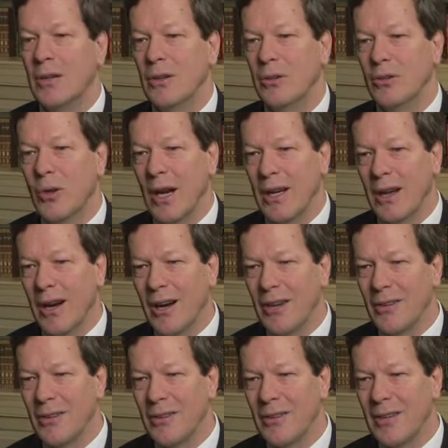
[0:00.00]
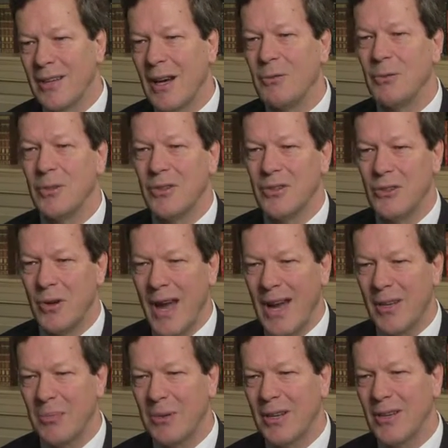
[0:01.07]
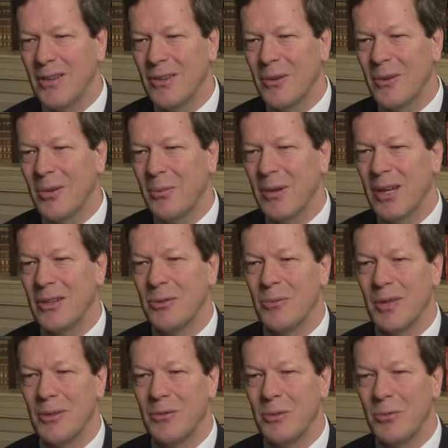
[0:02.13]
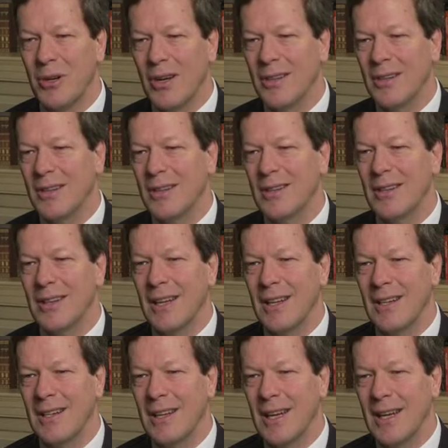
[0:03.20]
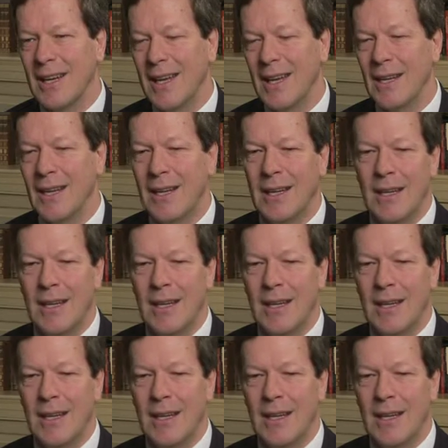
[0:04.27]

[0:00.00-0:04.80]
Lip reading: who tried hard to cover his tracks because he was about to run for president in 1988.